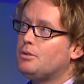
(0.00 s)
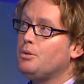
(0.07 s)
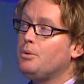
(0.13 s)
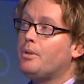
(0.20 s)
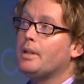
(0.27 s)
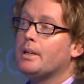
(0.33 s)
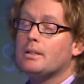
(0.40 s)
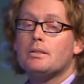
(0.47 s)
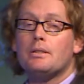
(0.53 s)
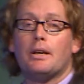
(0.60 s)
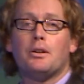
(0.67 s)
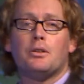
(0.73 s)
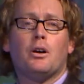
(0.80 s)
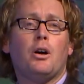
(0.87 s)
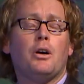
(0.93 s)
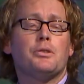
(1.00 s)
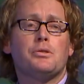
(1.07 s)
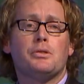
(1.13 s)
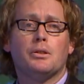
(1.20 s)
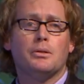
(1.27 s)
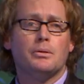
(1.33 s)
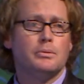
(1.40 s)
two things that are
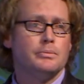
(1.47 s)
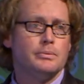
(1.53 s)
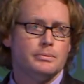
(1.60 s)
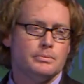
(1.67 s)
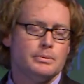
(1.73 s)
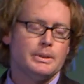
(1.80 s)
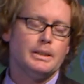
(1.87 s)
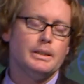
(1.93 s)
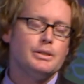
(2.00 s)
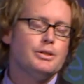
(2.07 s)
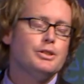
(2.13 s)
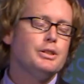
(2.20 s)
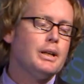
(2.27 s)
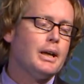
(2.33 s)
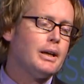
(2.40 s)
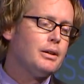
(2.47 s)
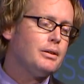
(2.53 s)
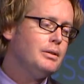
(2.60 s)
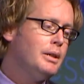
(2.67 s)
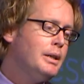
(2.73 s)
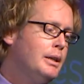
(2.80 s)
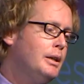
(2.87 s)
also, at least today,